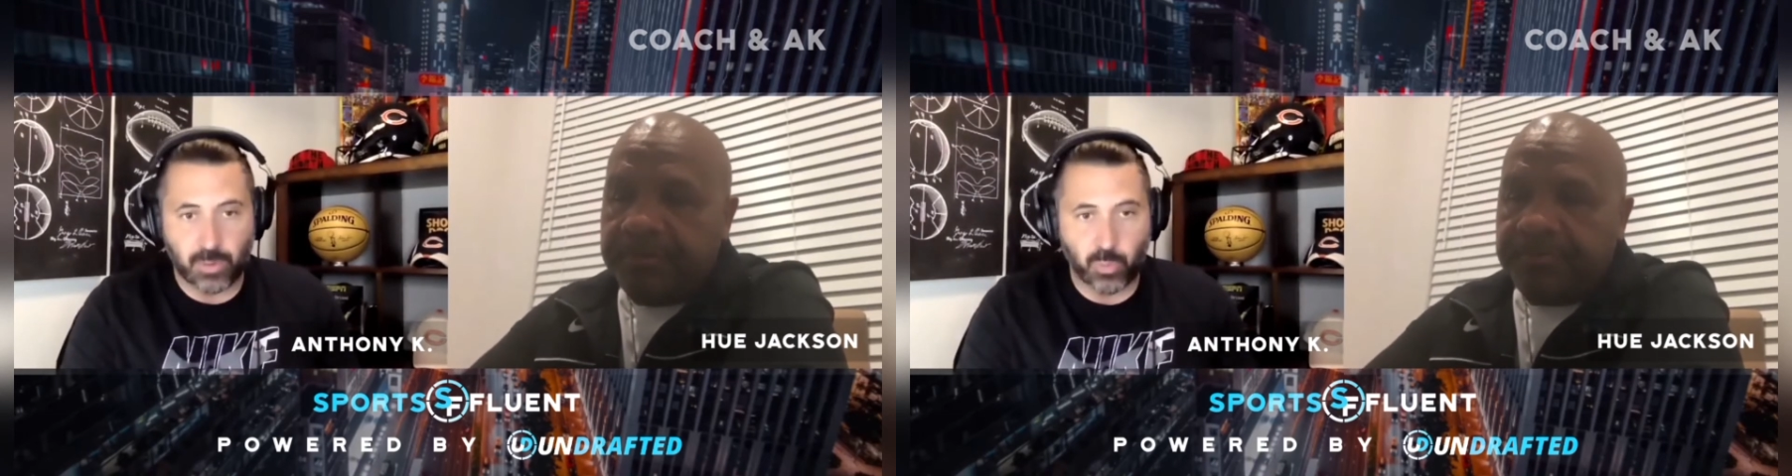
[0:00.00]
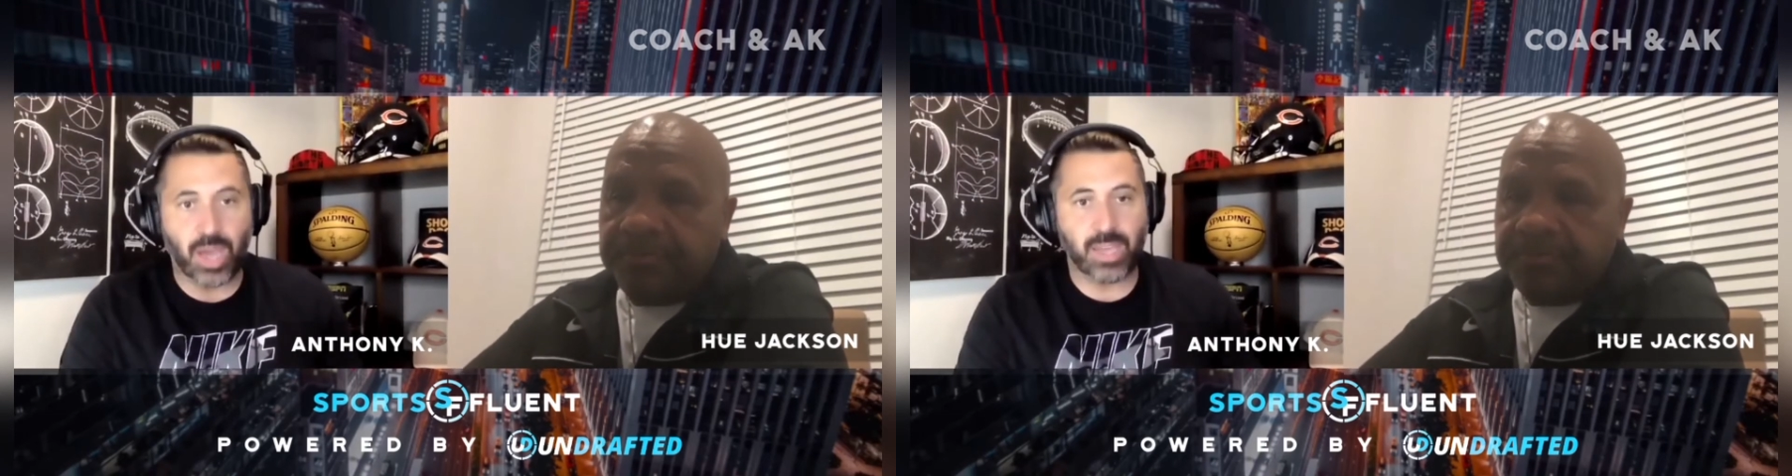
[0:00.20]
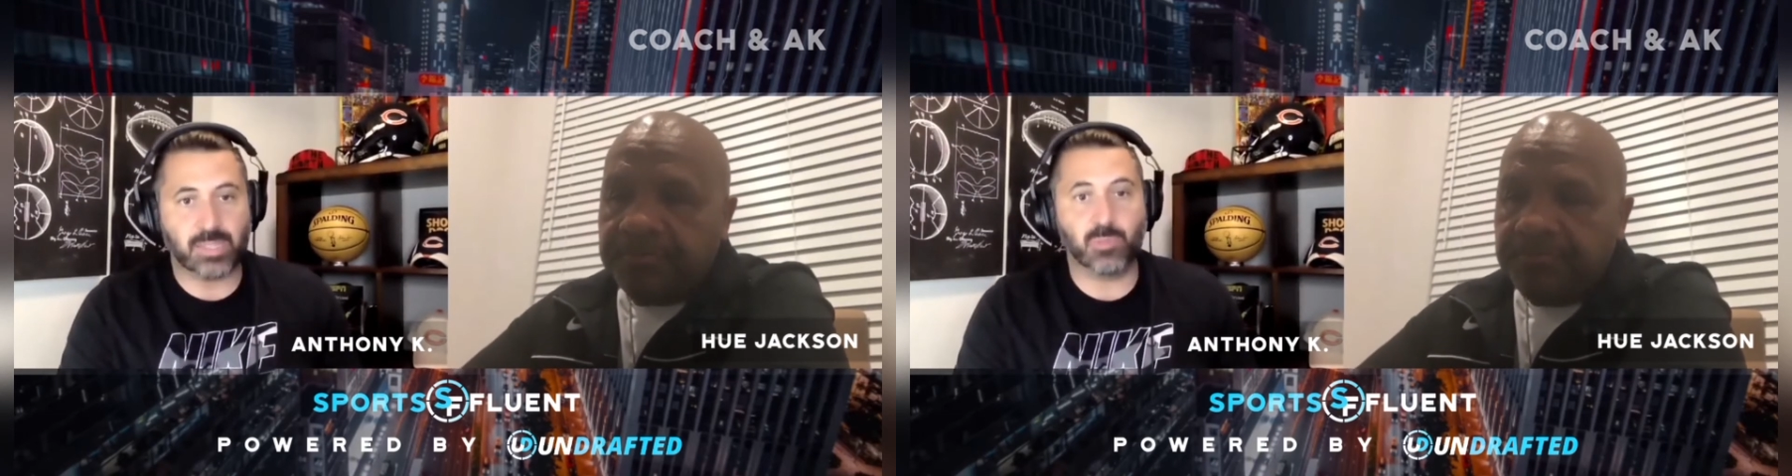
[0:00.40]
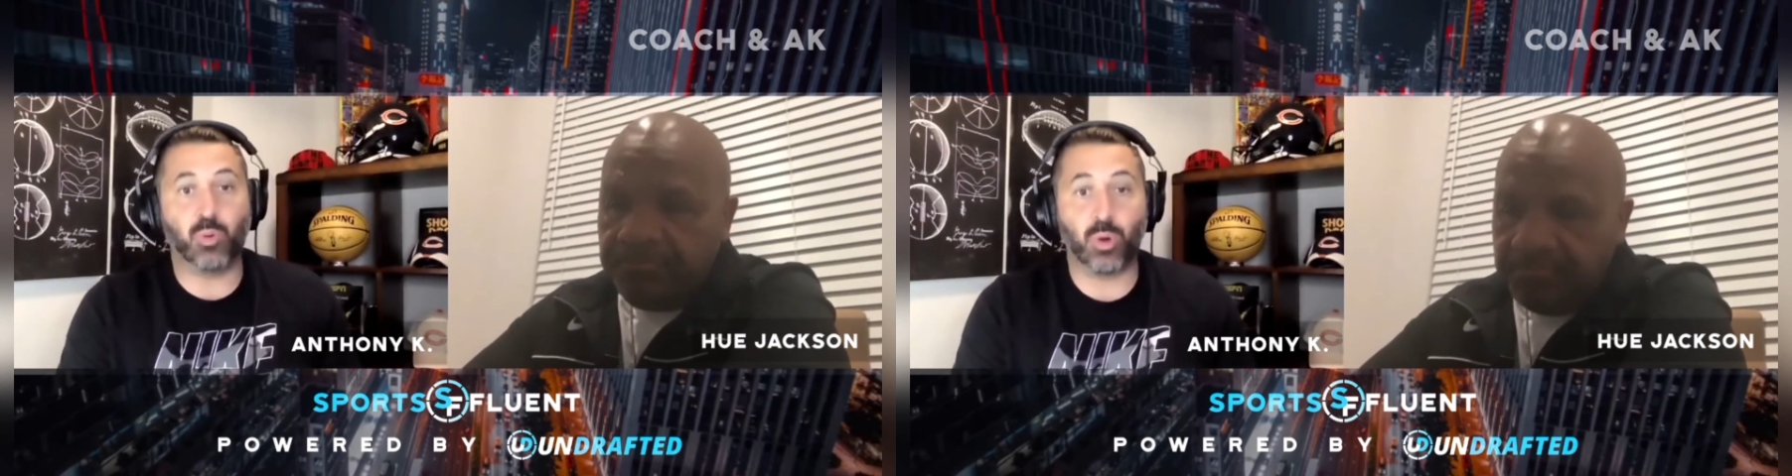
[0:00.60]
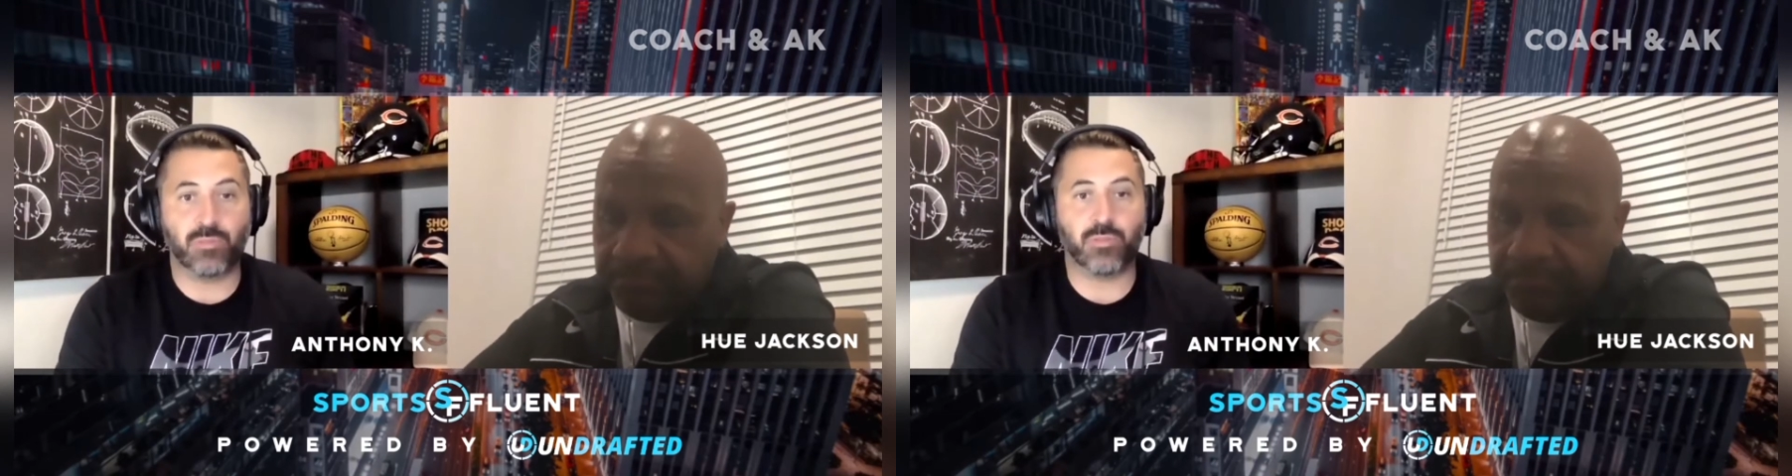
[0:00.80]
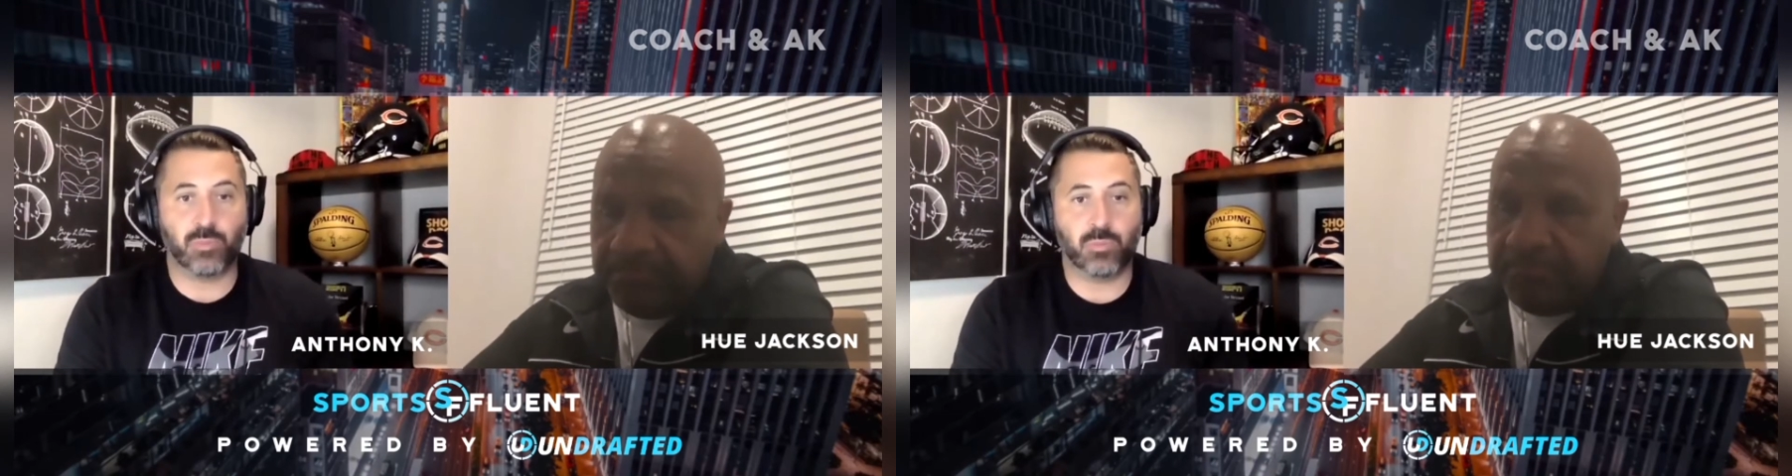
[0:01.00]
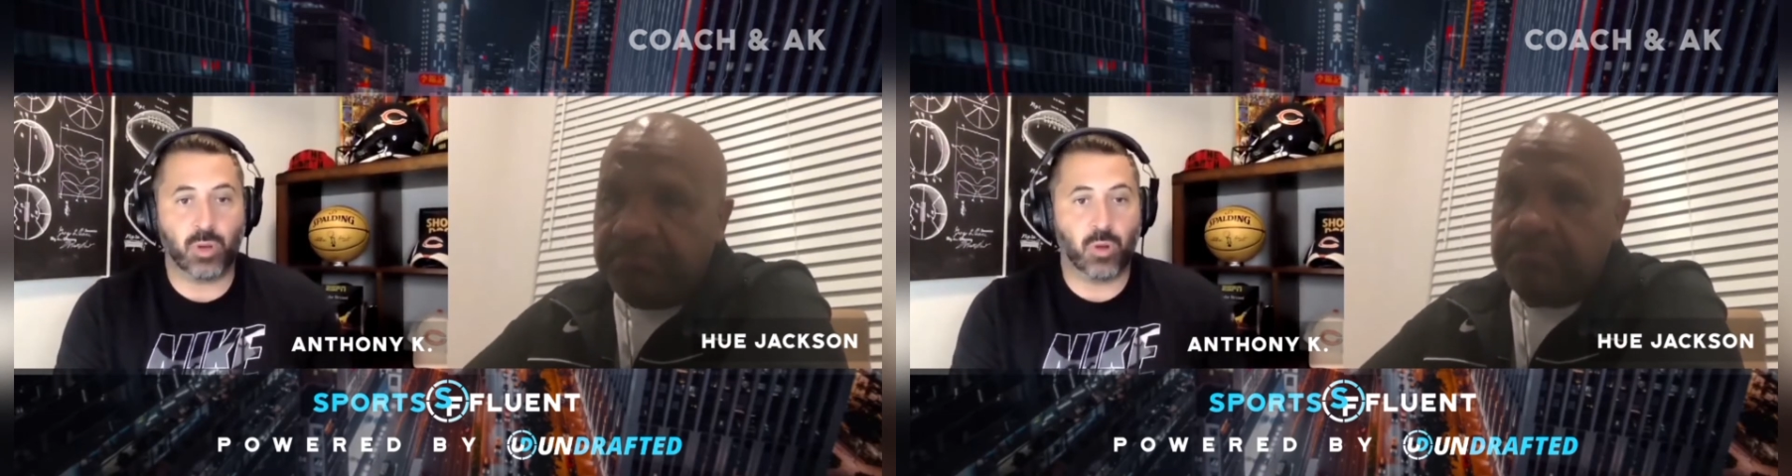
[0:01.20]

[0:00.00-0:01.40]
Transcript: why it's important for